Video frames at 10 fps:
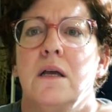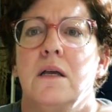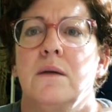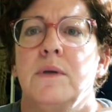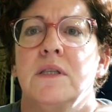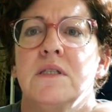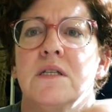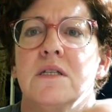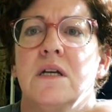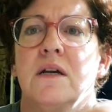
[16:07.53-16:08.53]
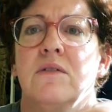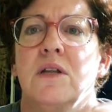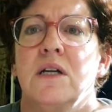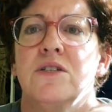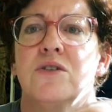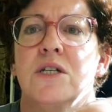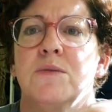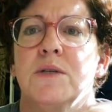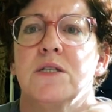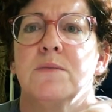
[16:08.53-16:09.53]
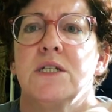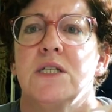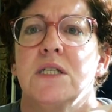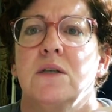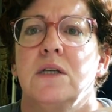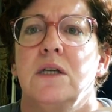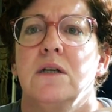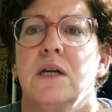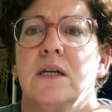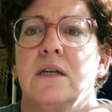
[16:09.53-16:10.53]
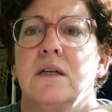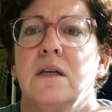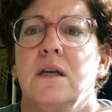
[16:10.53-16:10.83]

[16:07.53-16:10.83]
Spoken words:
I mean, this does not have a lot of stretch, but it's much silkier and